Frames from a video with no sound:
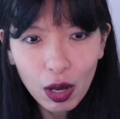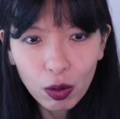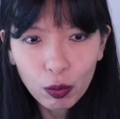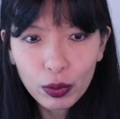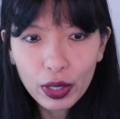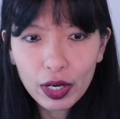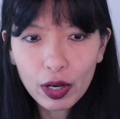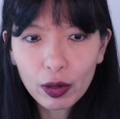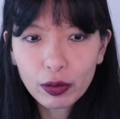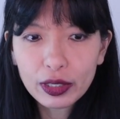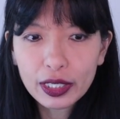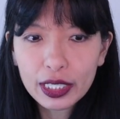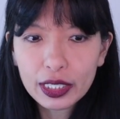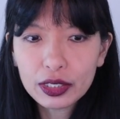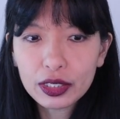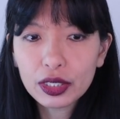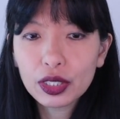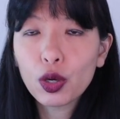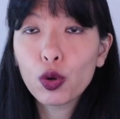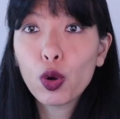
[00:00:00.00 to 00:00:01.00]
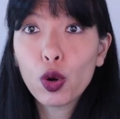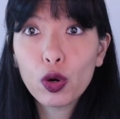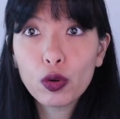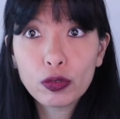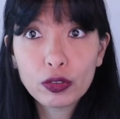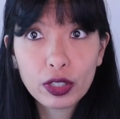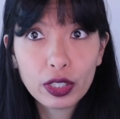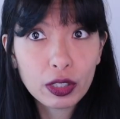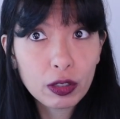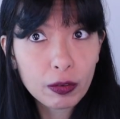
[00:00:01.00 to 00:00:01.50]
We need to go
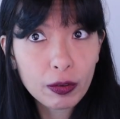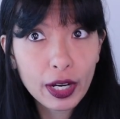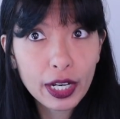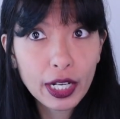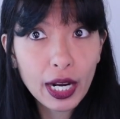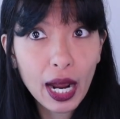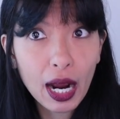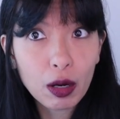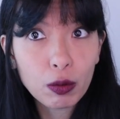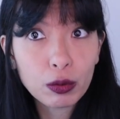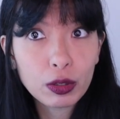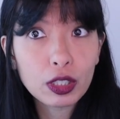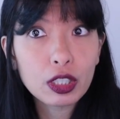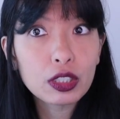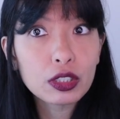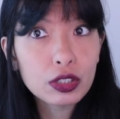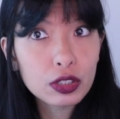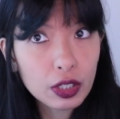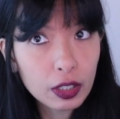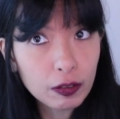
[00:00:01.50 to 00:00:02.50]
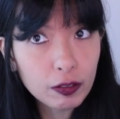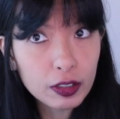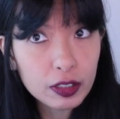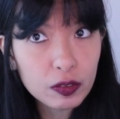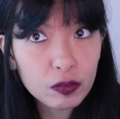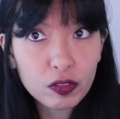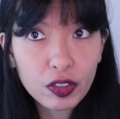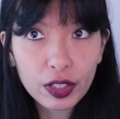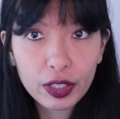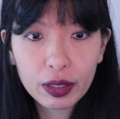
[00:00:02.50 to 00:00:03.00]
over and create our
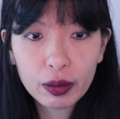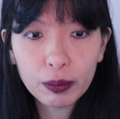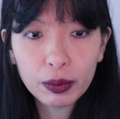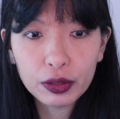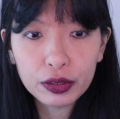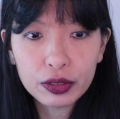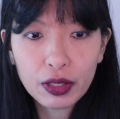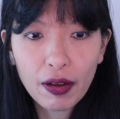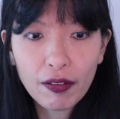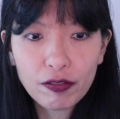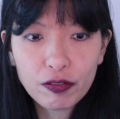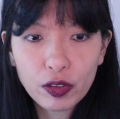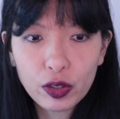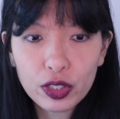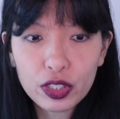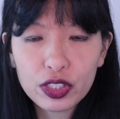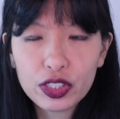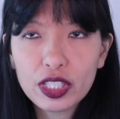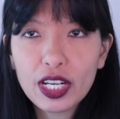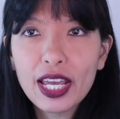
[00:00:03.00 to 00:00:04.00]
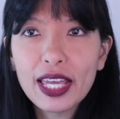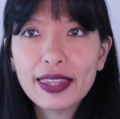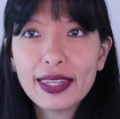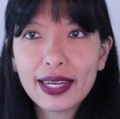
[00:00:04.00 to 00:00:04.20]
service variables first.